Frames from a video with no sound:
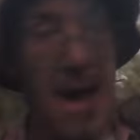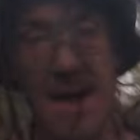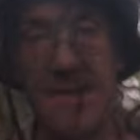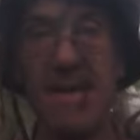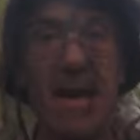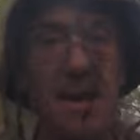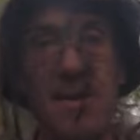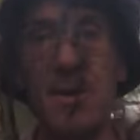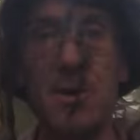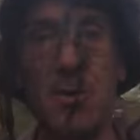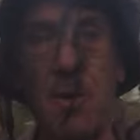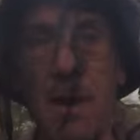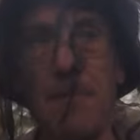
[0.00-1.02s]
at the end of the
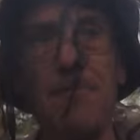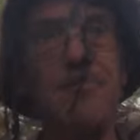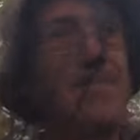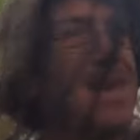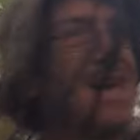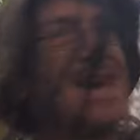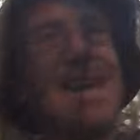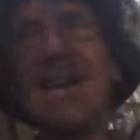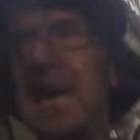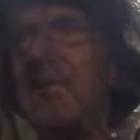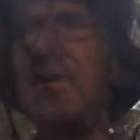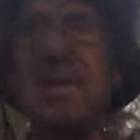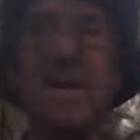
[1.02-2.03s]
trip,
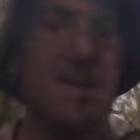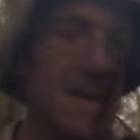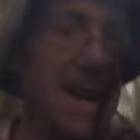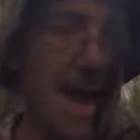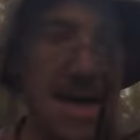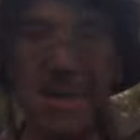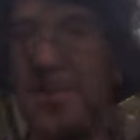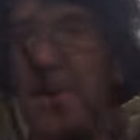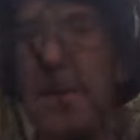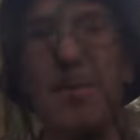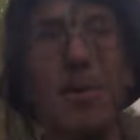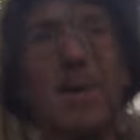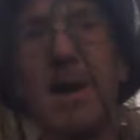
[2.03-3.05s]
give it to the next
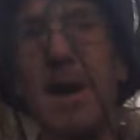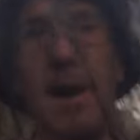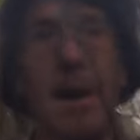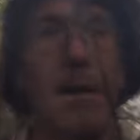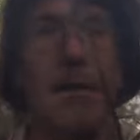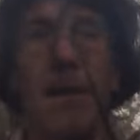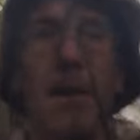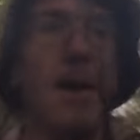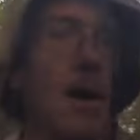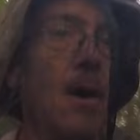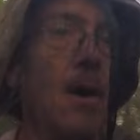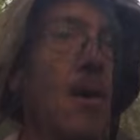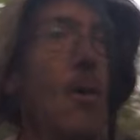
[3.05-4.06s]
people, you know.
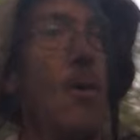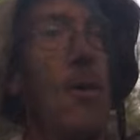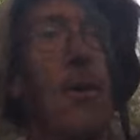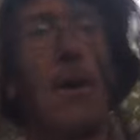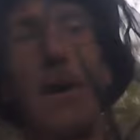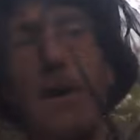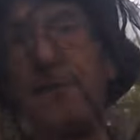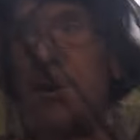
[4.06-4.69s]
Or if